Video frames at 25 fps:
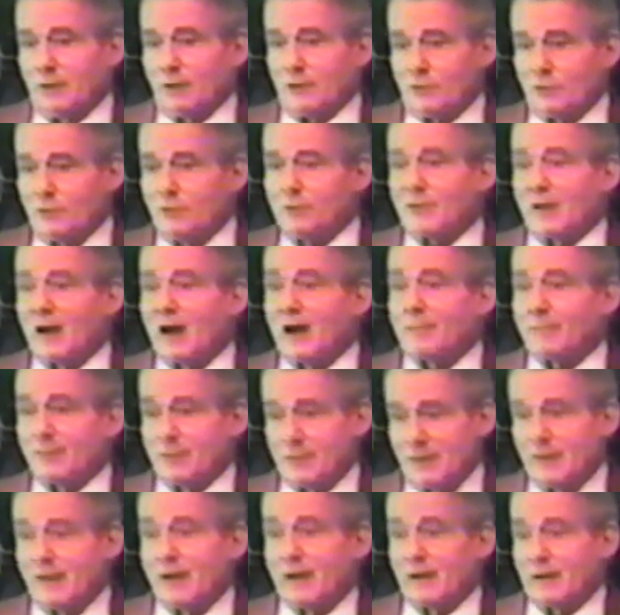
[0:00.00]
It could
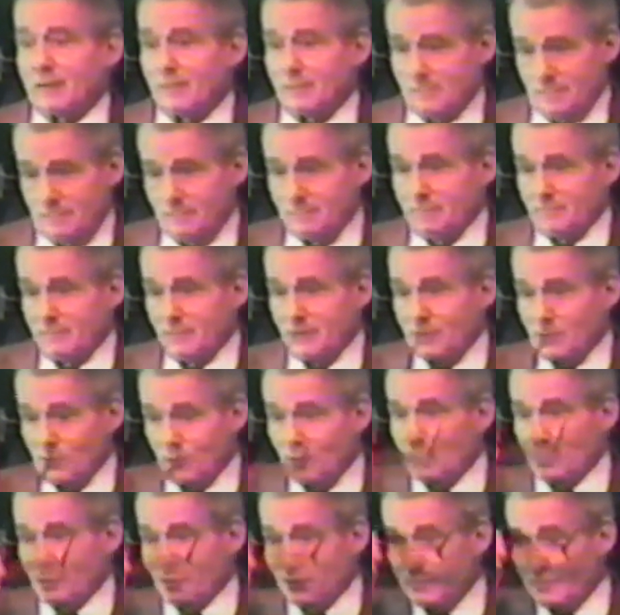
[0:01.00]
happen now.
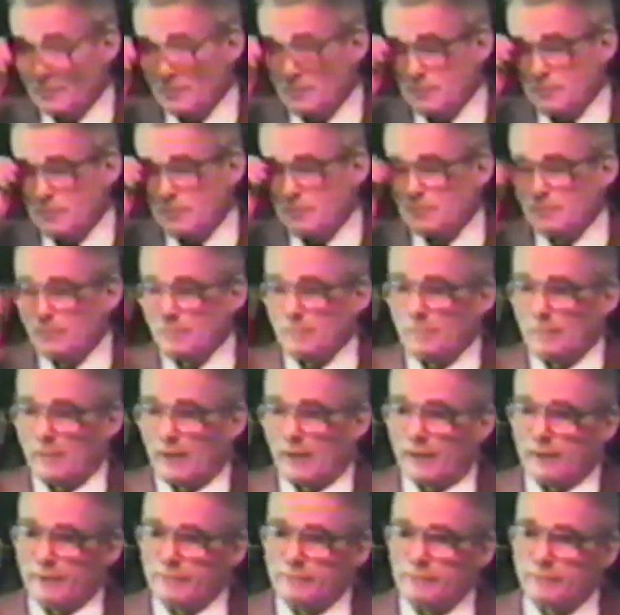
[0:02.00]
It could.
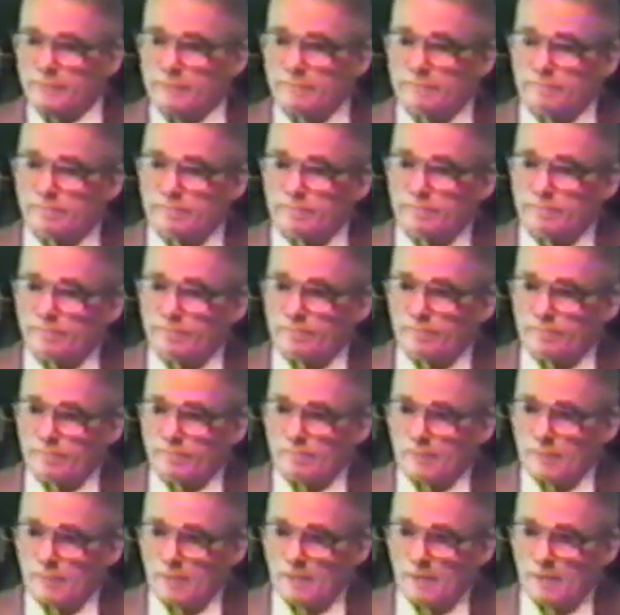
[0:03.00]
Yes apply